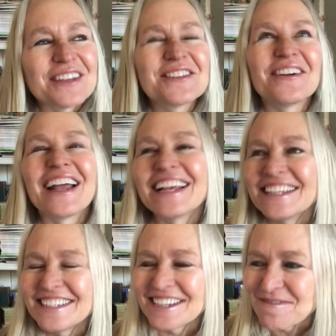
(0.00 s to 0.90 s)
So I
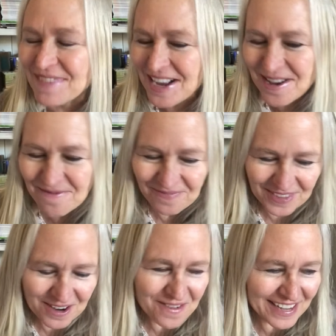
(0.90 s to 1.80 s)
end up um,
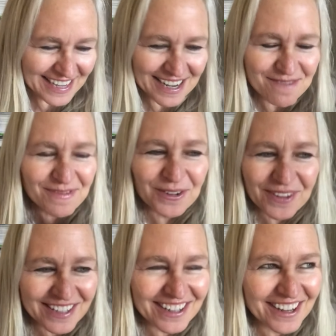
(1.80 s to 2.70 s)
going and I pull
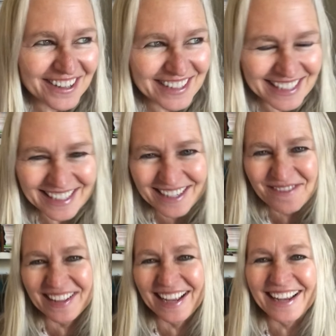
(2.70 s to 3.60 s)
the car in and I'm
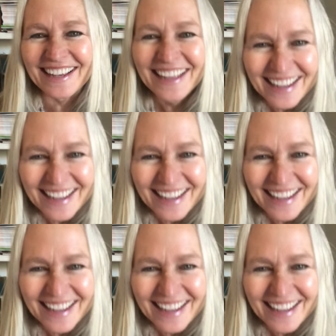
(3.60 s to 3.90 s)
like,